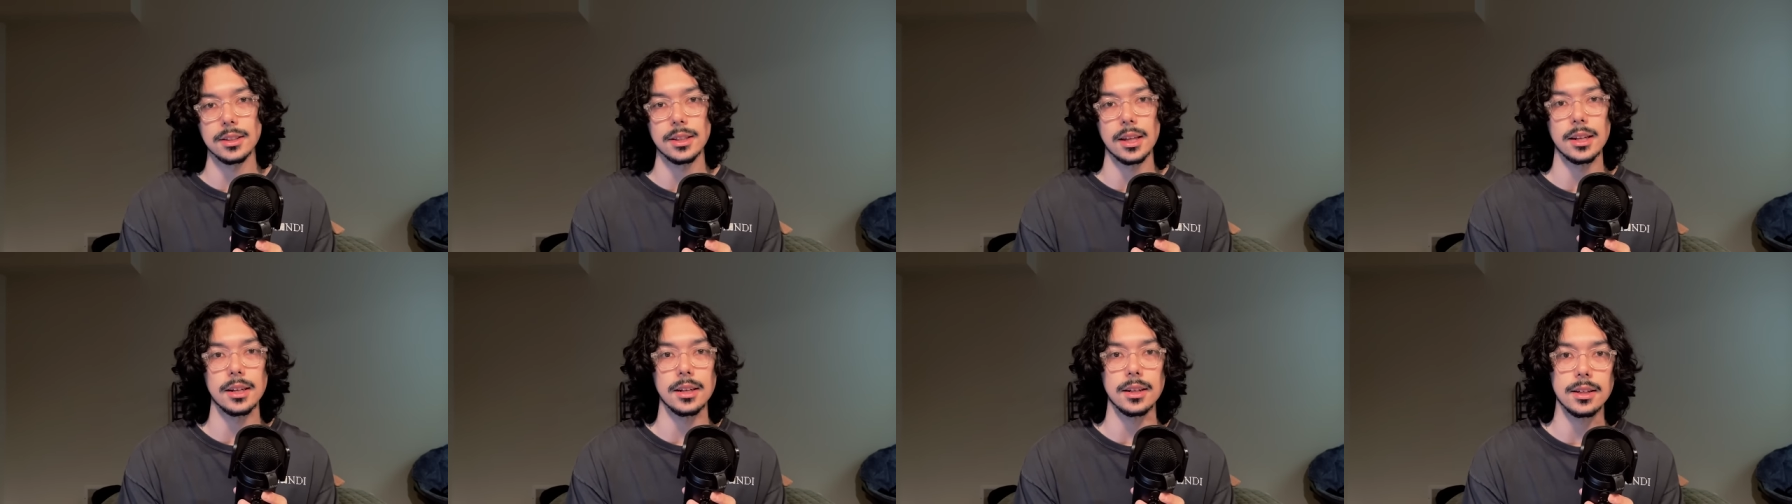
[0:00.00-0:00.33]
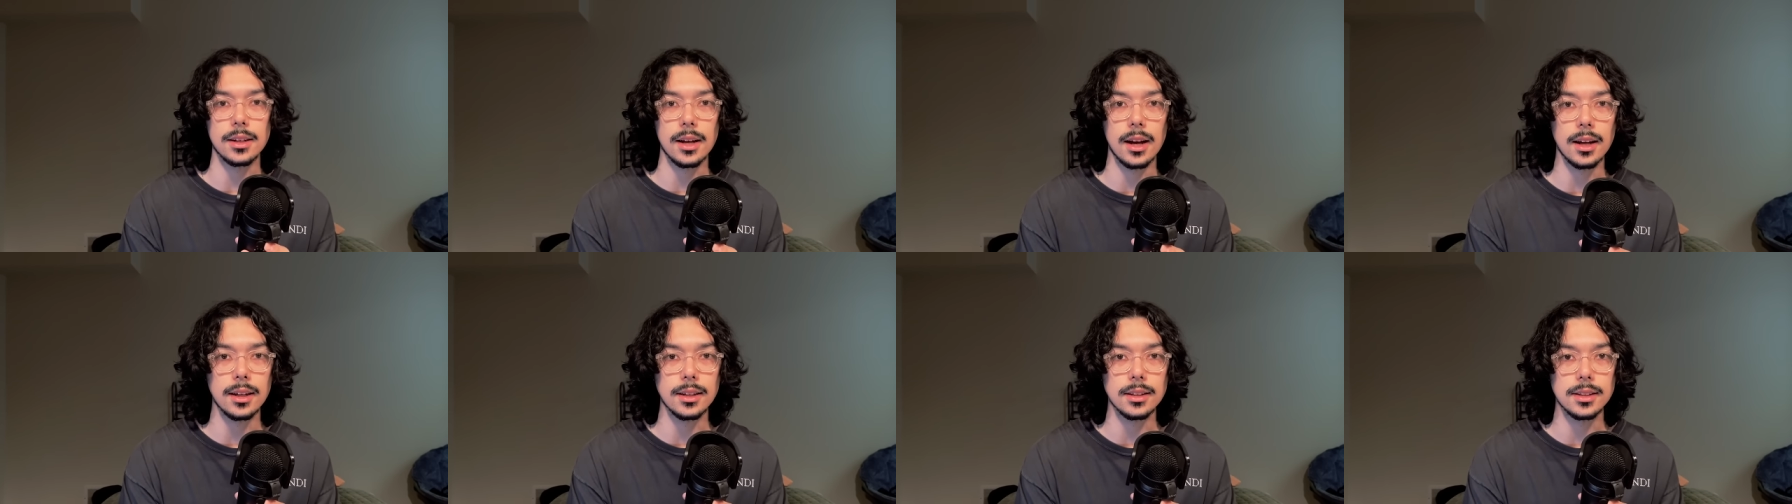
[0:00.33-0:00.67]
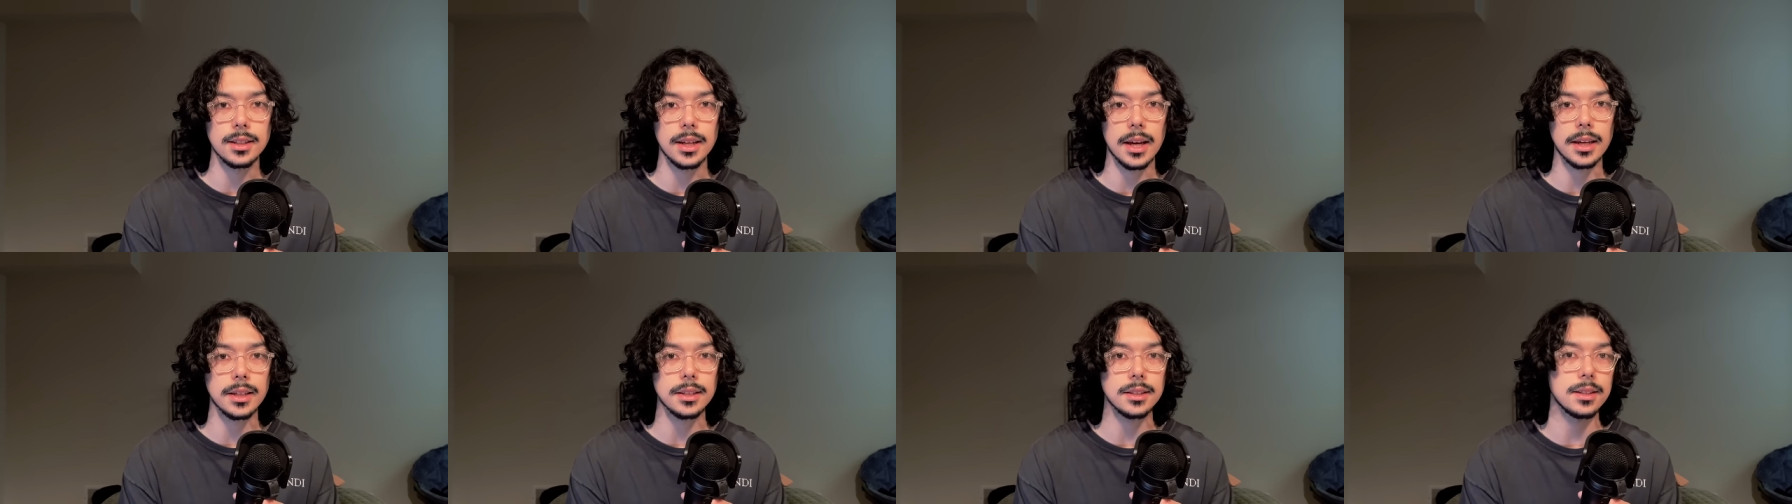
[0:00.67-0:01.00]
and
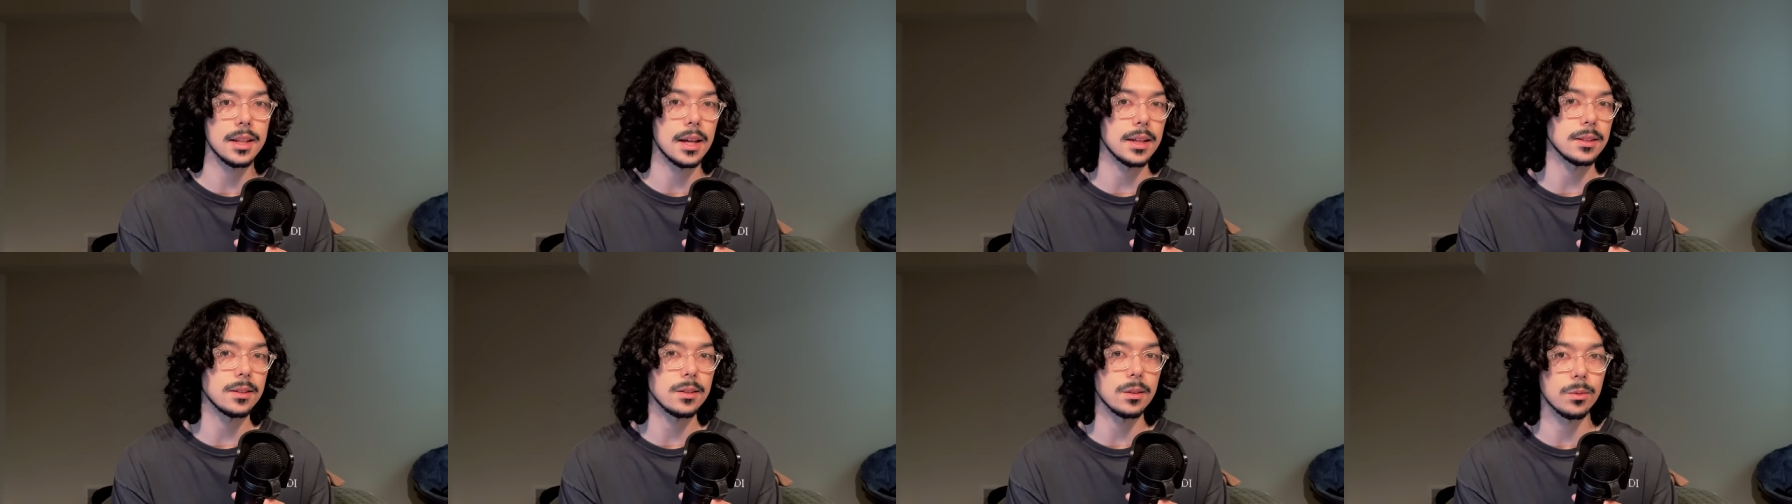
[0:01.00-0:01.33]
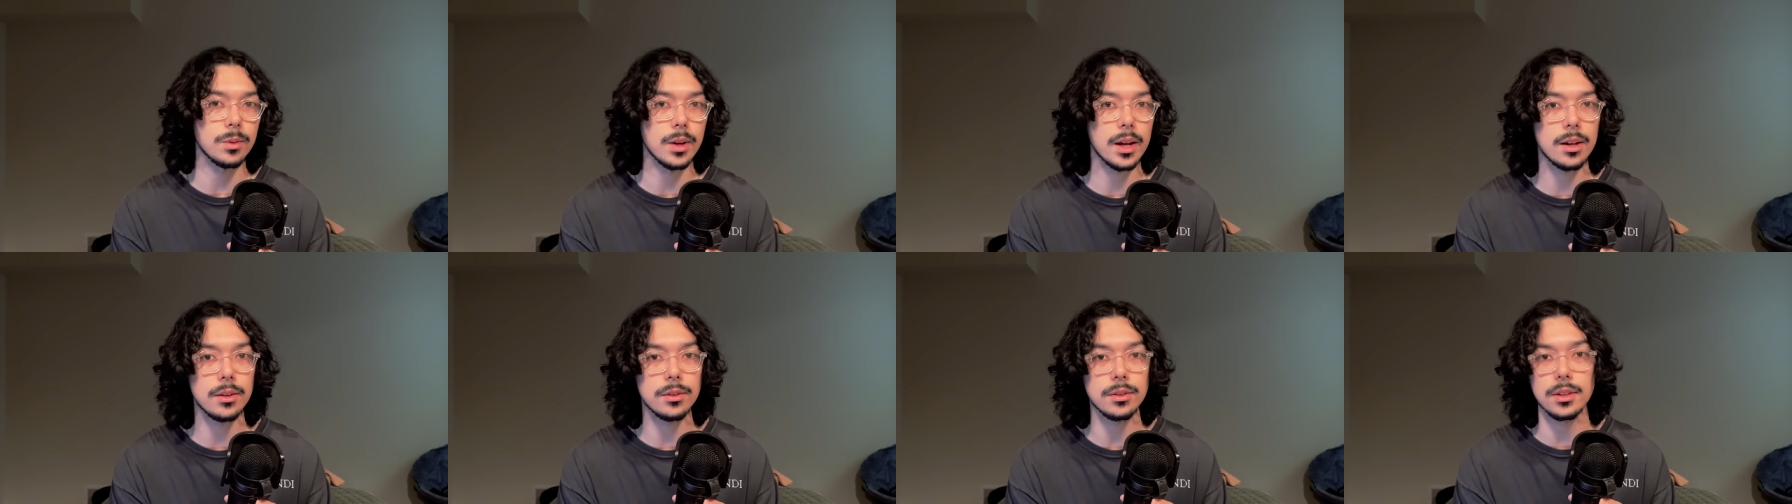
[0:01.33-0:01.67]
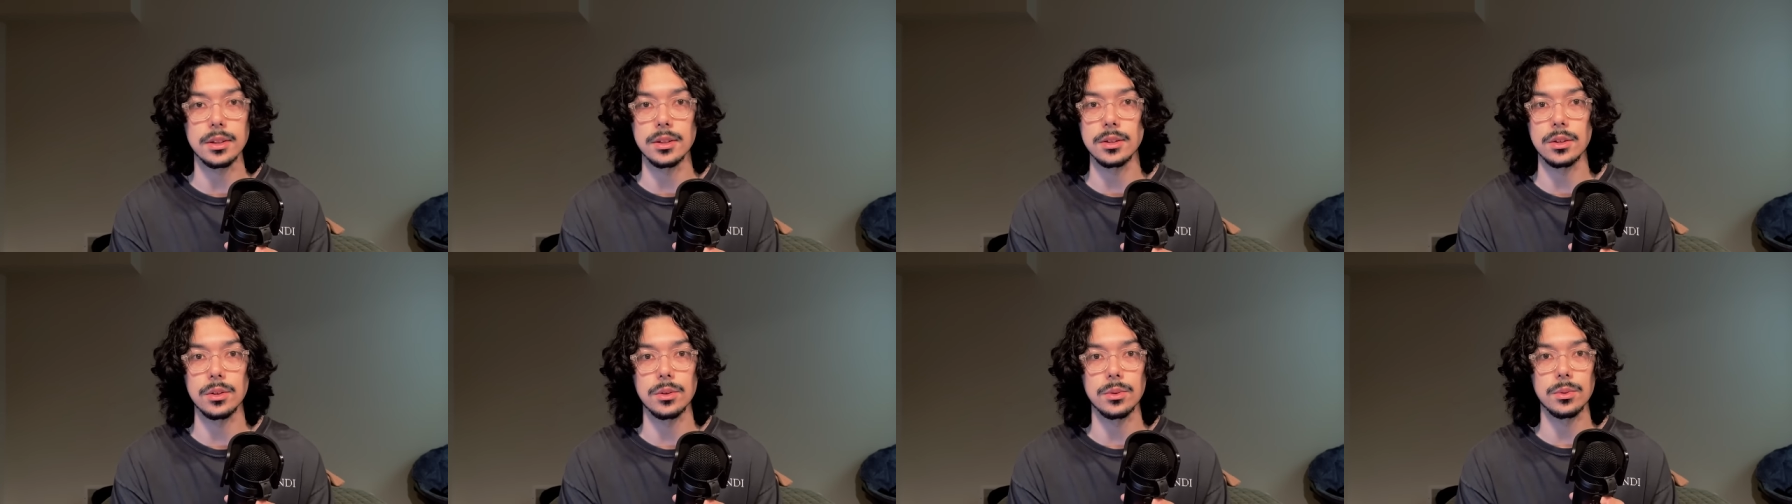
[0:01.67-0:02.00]
context that surround the
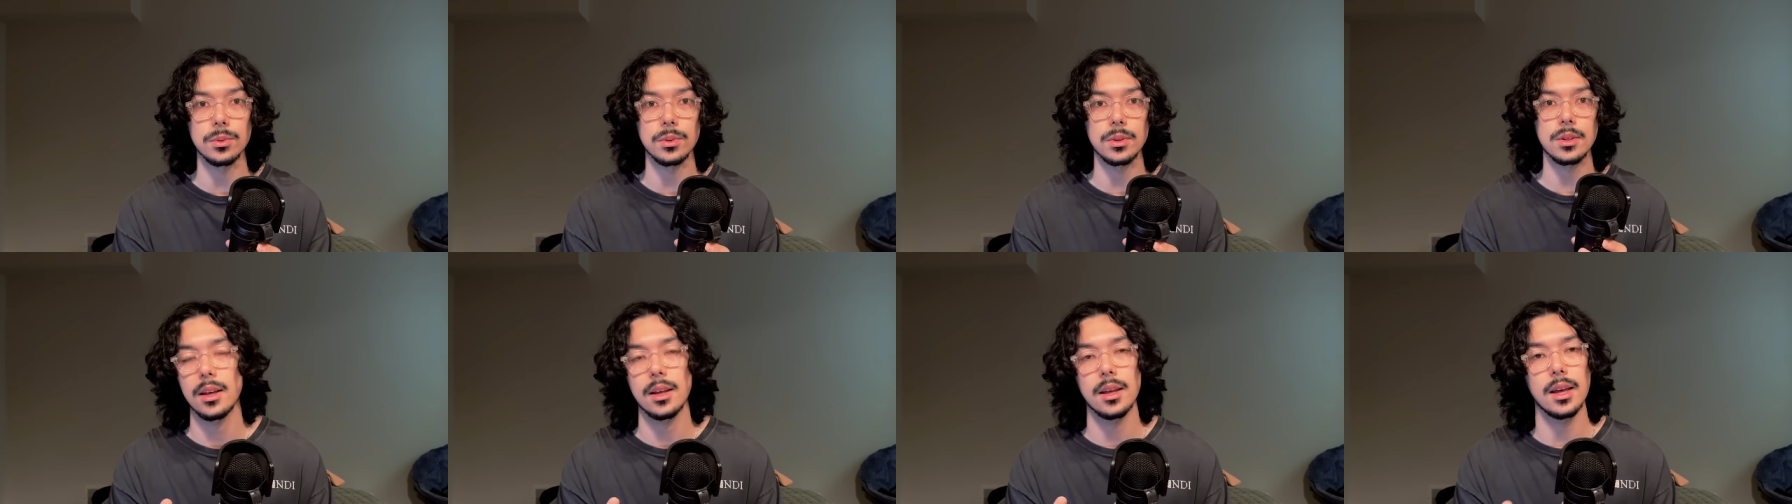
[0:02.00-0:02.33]
youth